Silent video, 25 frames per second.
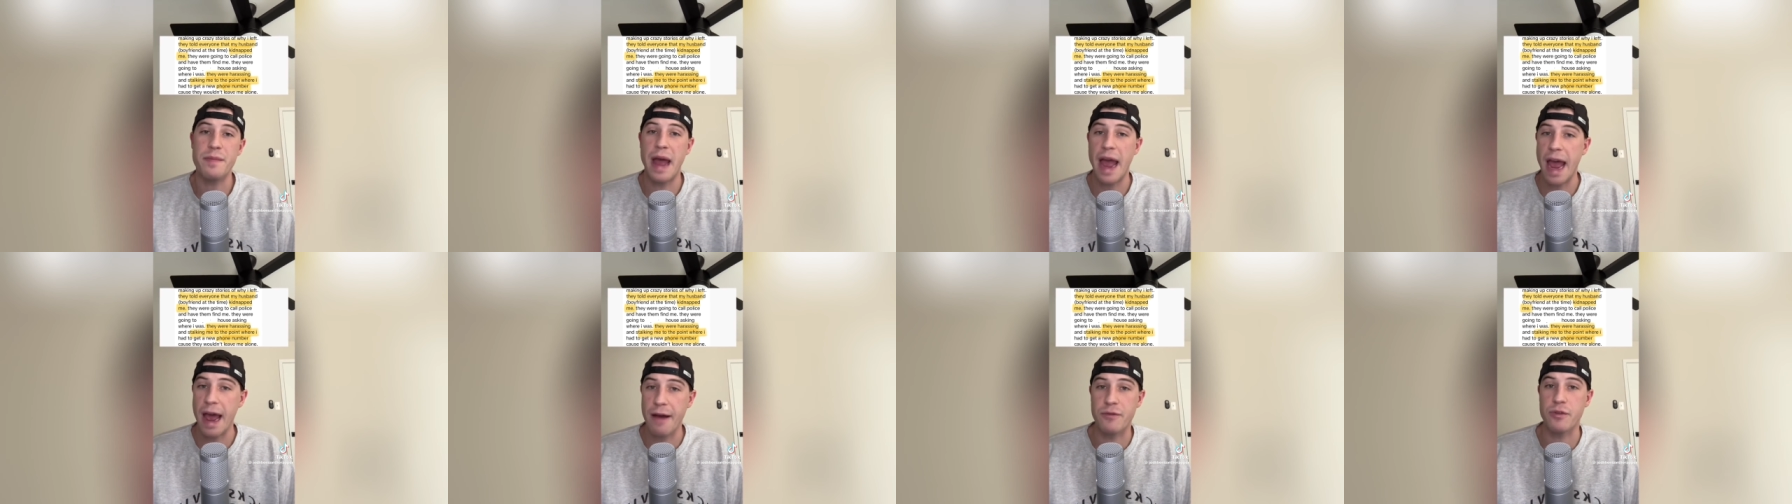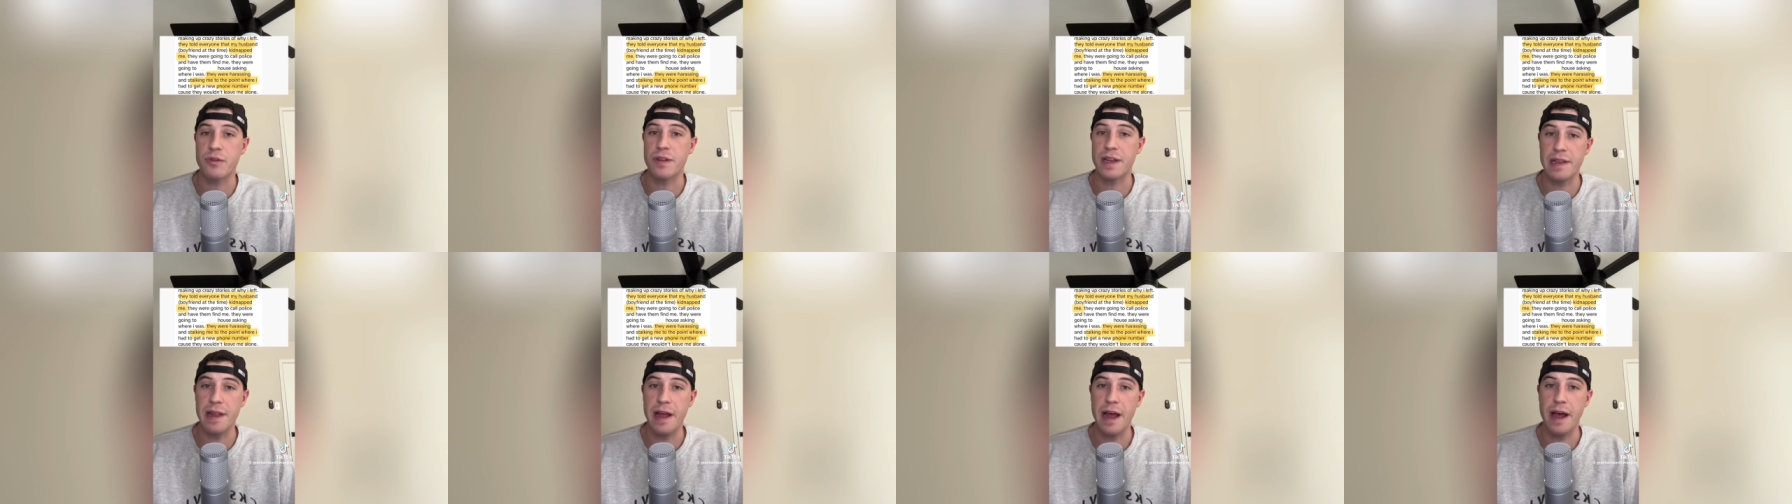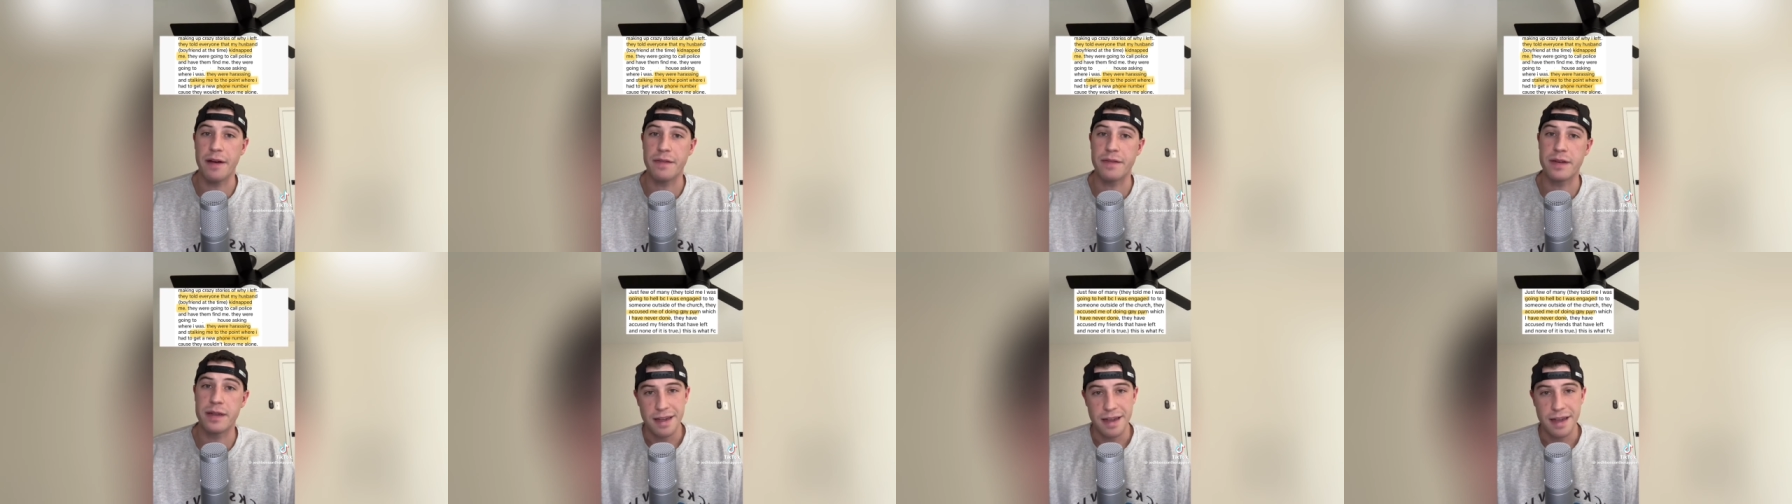after they
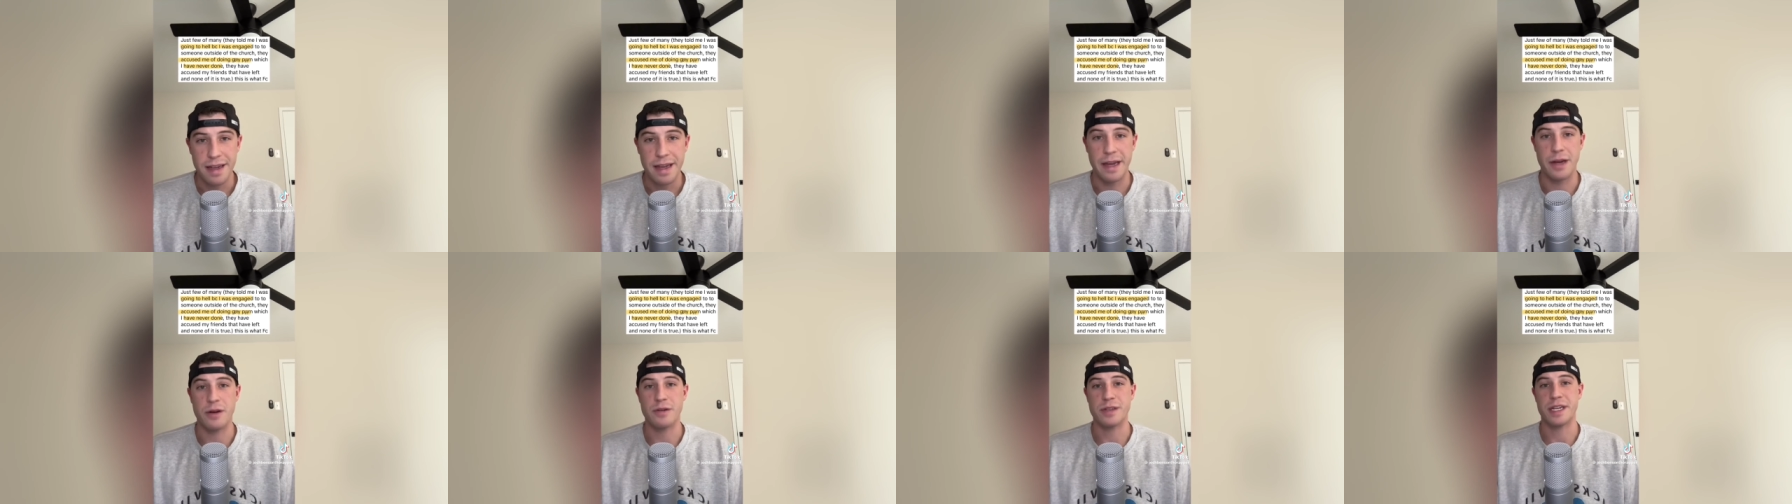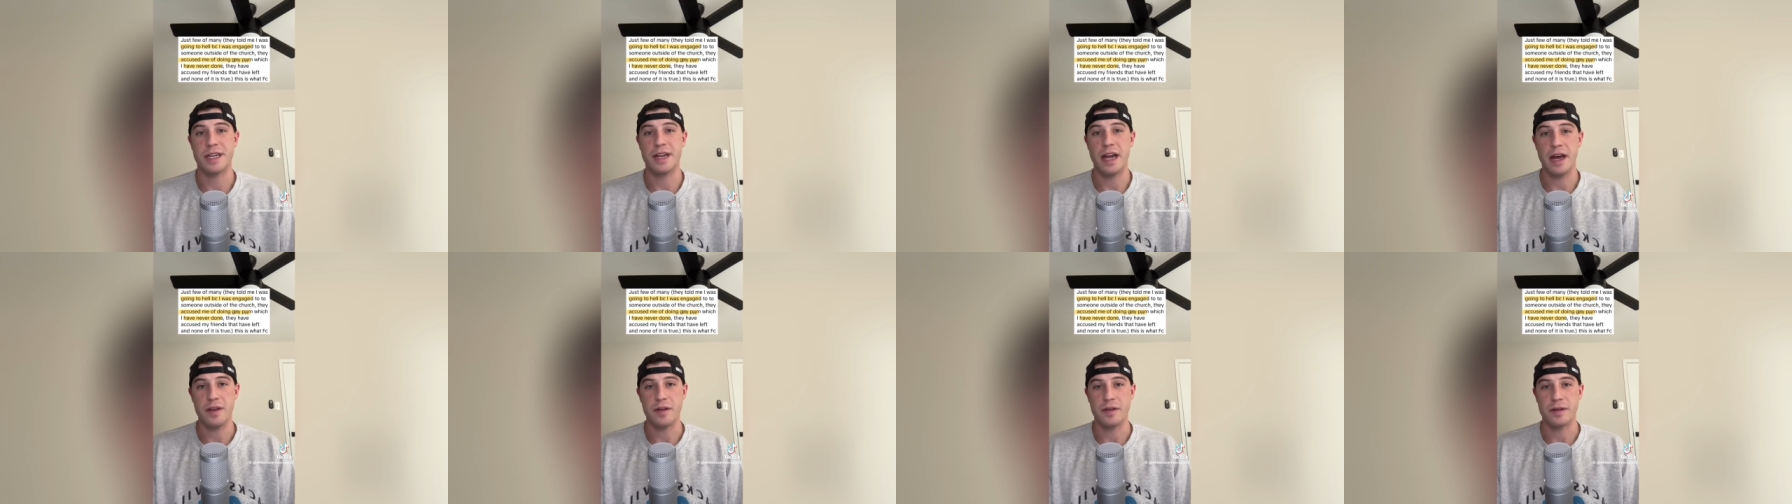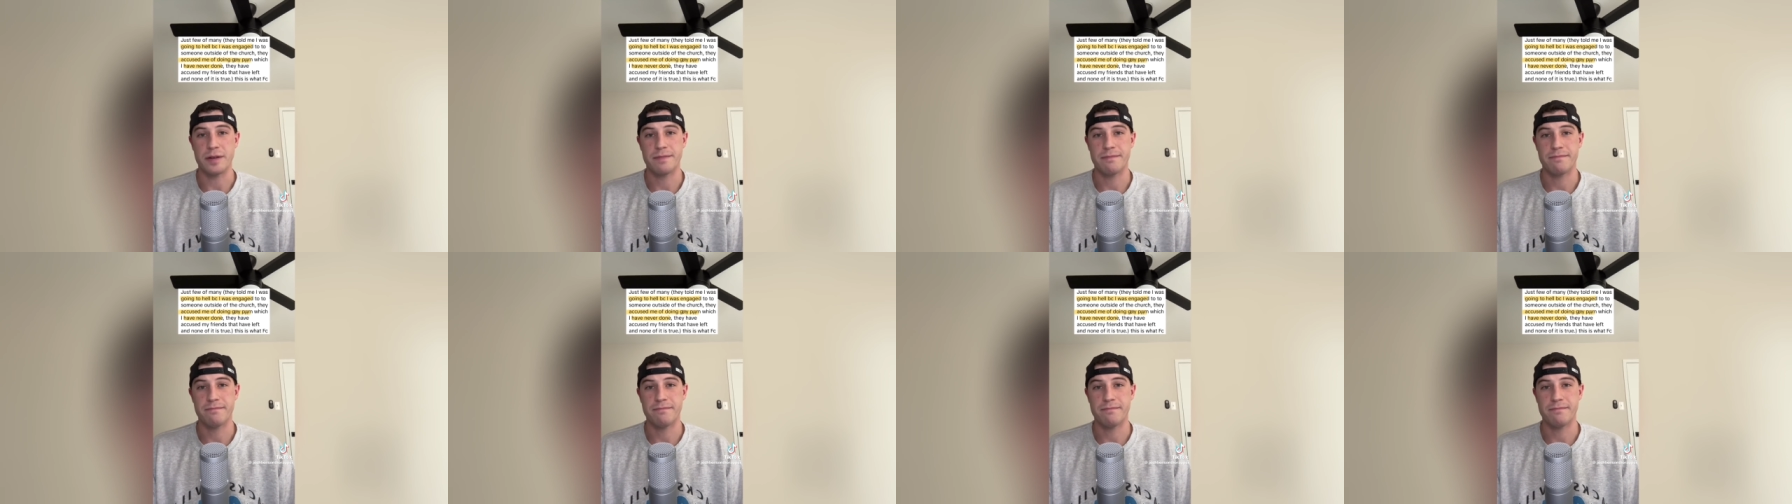left. Here's another.